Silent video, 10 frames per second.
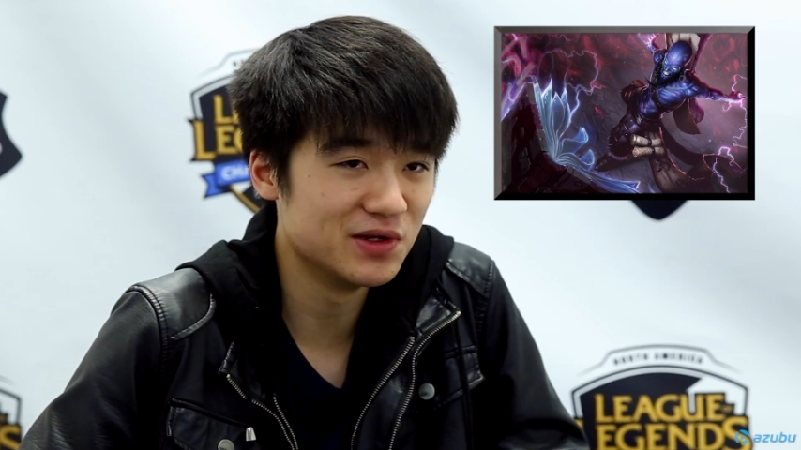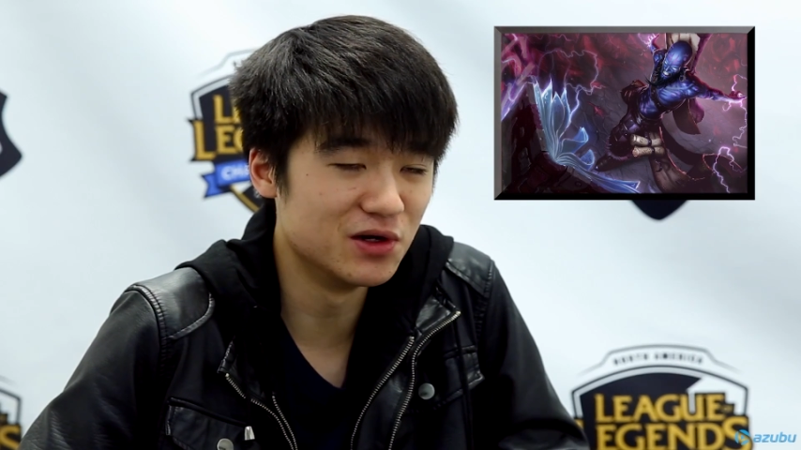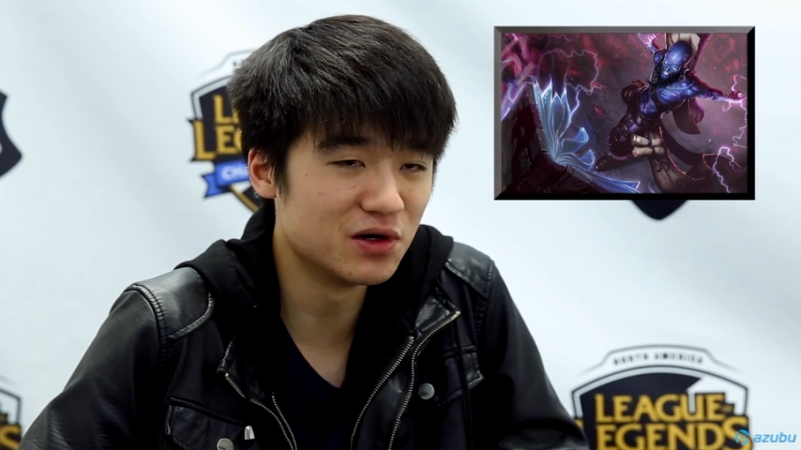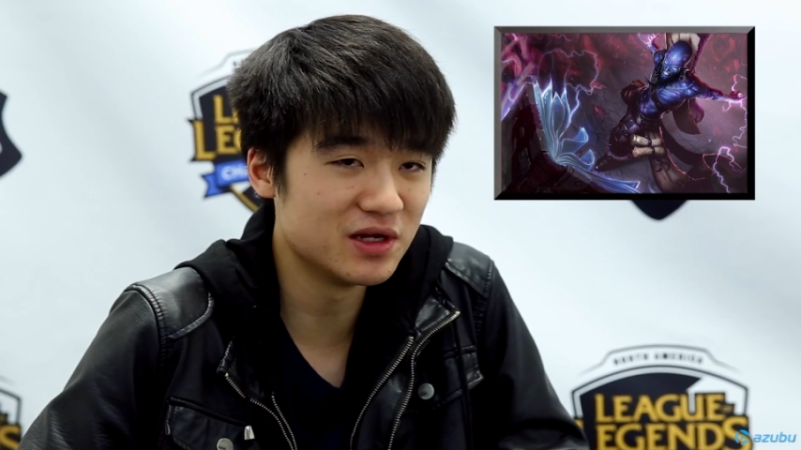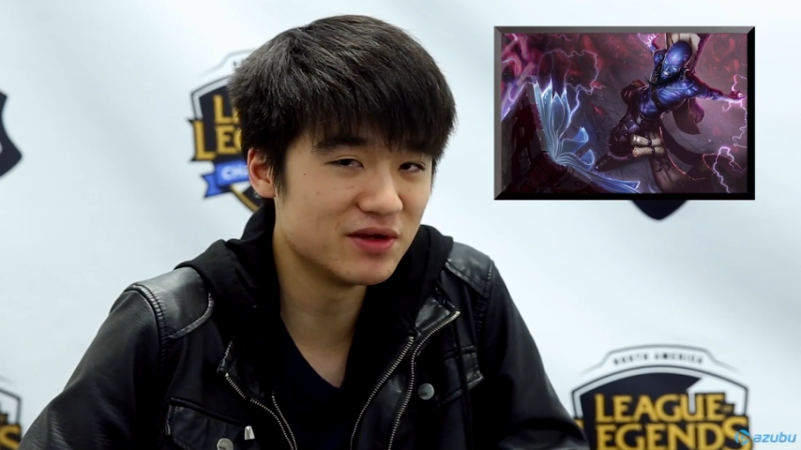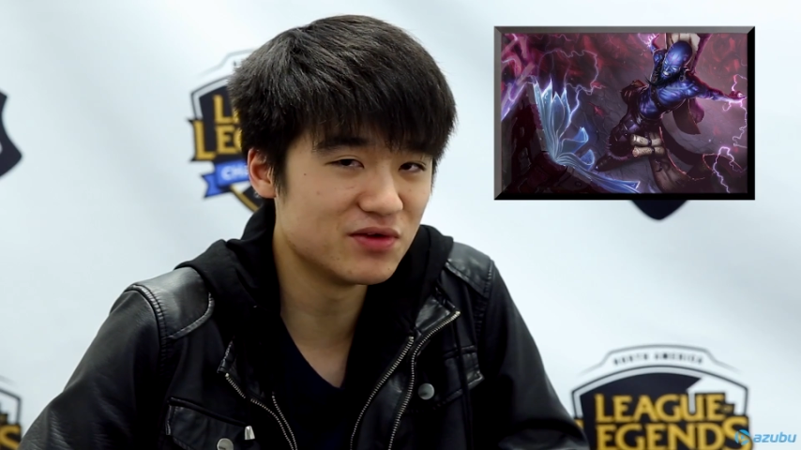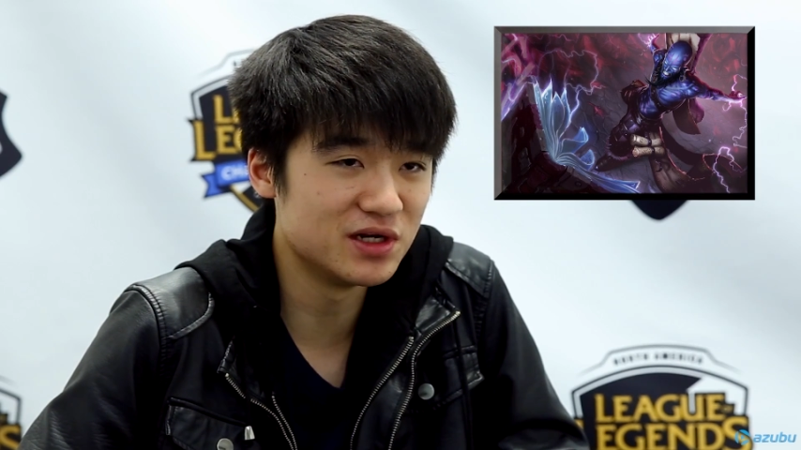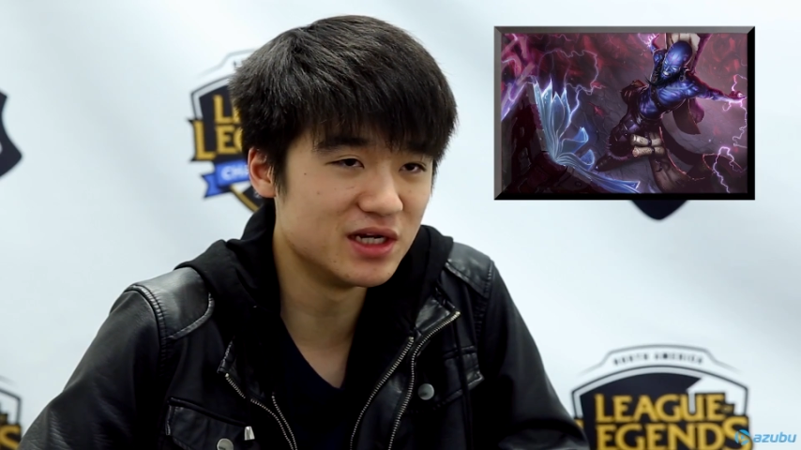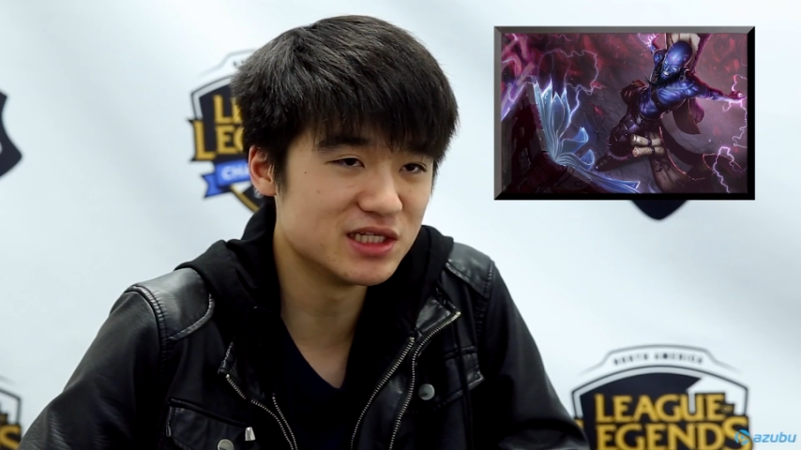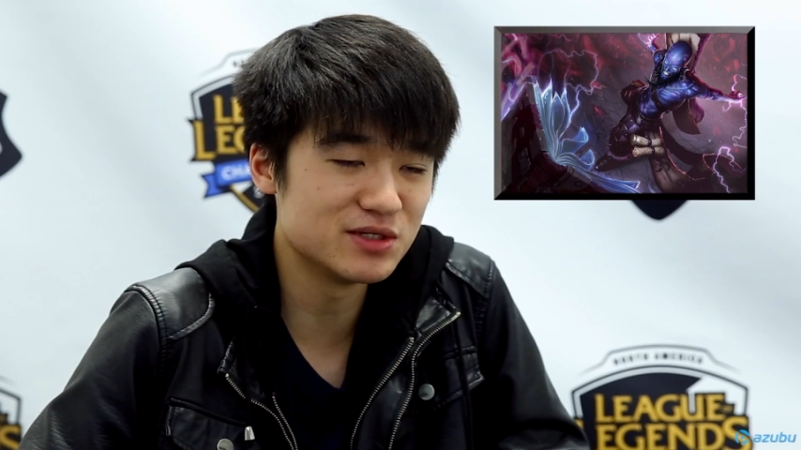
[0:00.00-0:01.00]
don't even
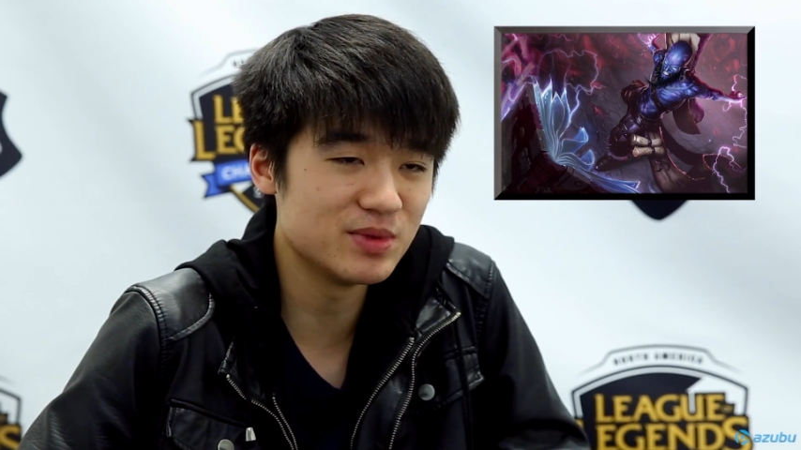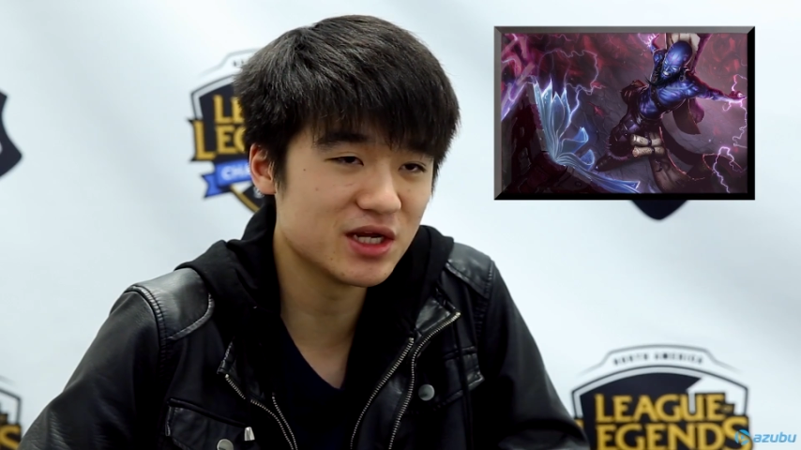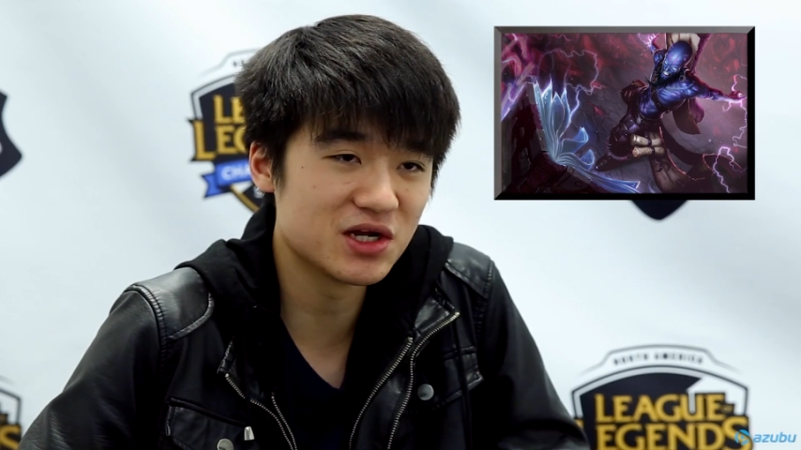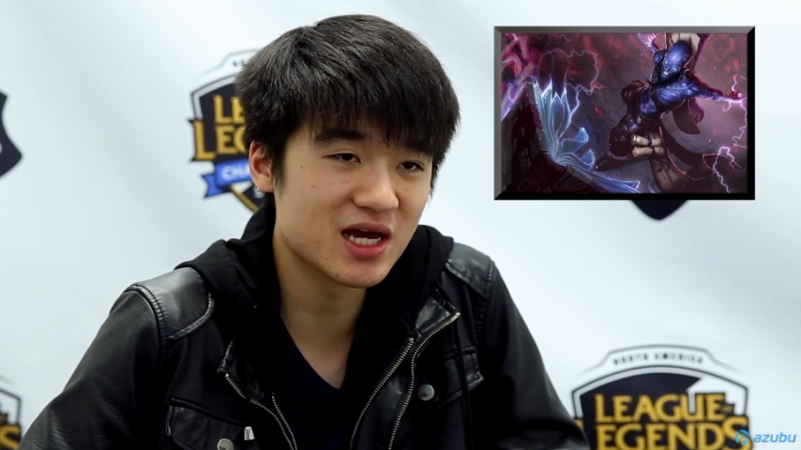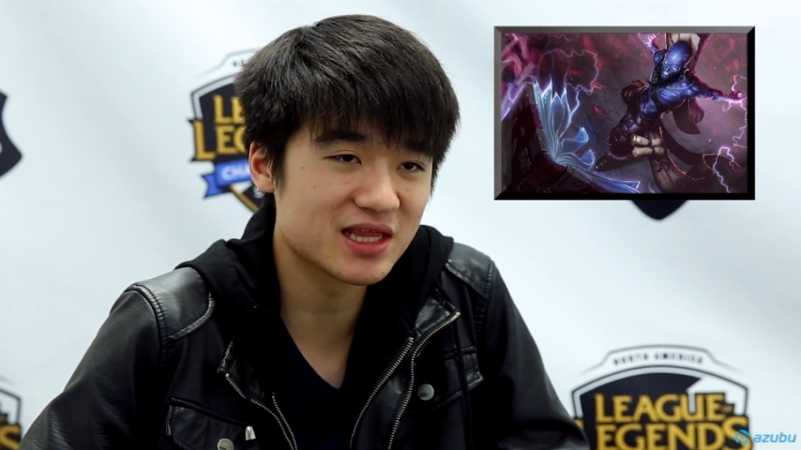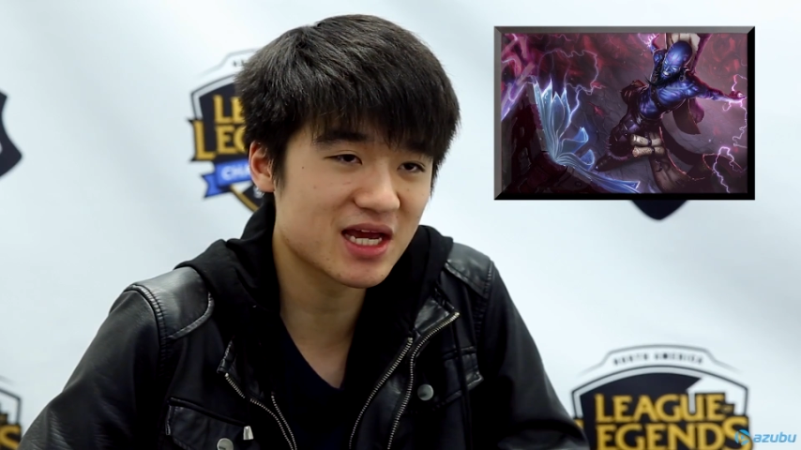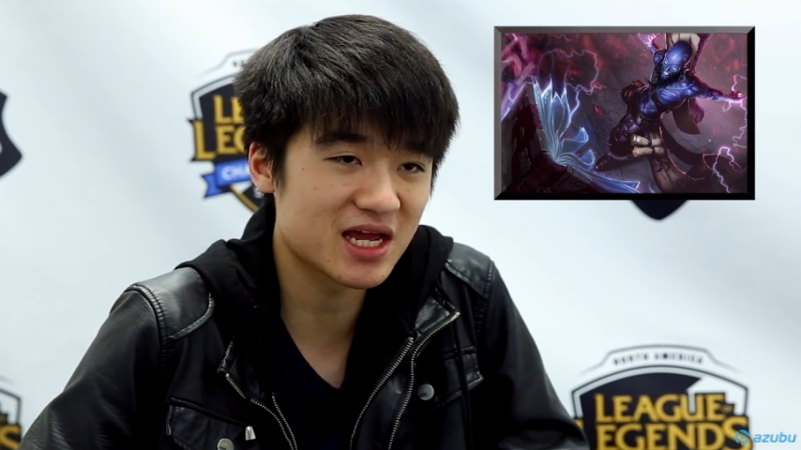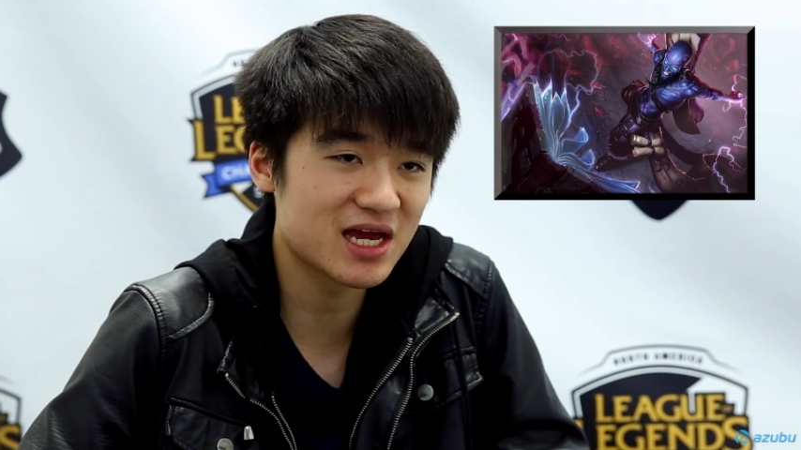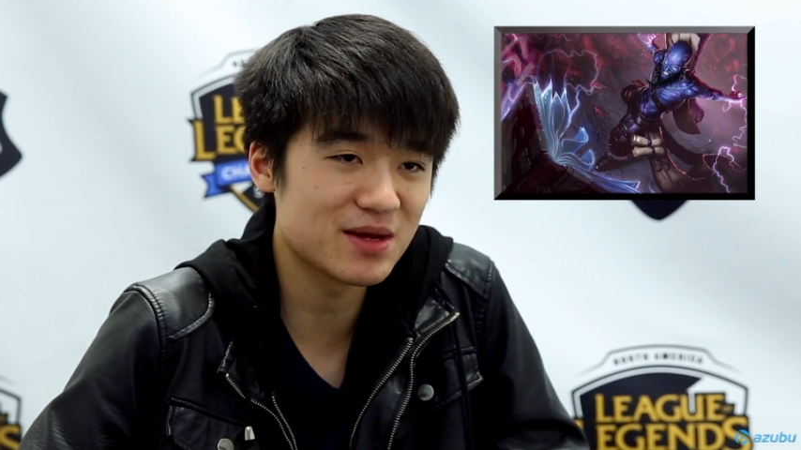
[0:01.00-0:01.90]
need to be good at that guy,